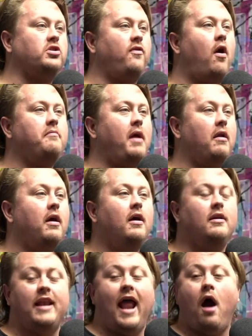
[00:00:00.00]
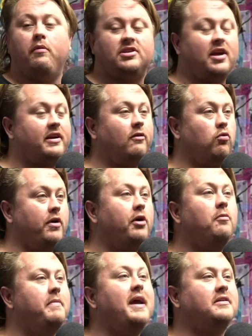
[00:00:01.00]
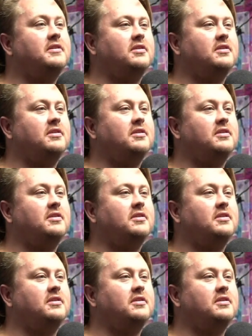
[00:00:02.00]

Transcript: volume down. Now it's like a real mix.